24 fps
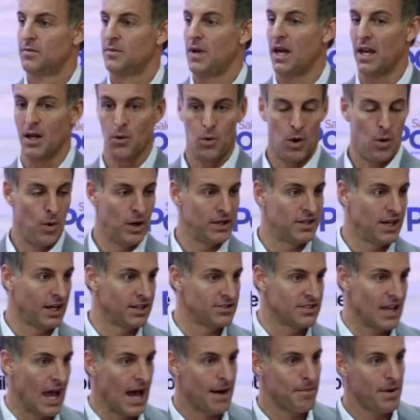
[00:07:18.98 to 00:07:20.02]
Anyone want to take a
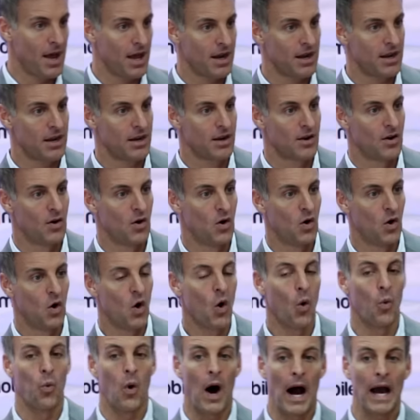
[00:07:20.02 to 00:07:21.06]
stab at it?
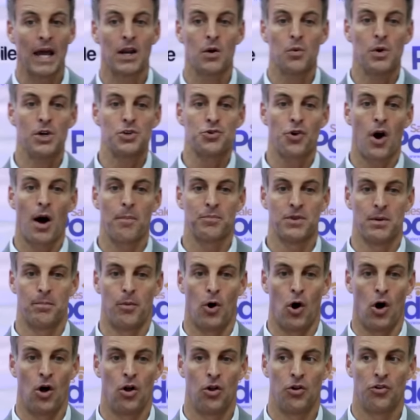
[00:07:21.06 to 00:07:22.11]
Why do we drop the
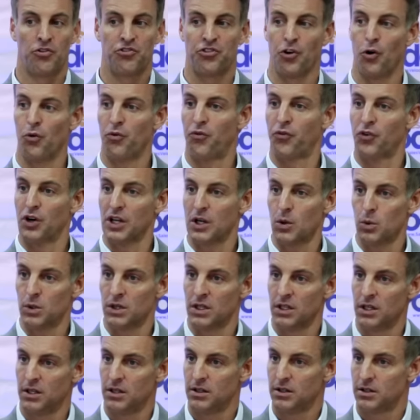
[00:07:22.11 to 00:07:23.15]
ball so
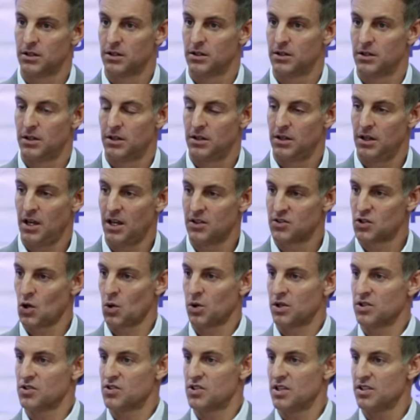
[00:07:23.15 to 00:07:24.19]
frequently and so
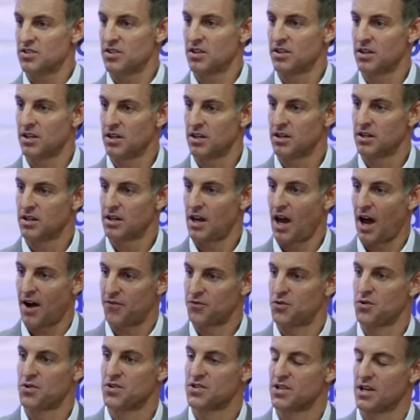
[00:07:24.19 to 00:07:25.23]
consistently
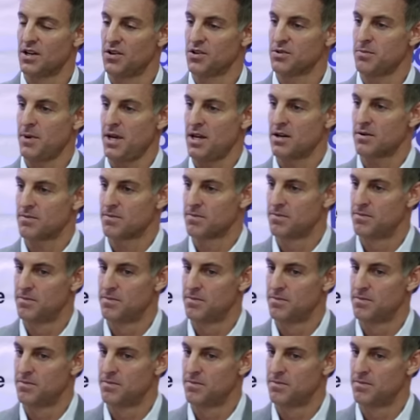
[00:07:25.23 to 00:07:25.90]
after the sale is made?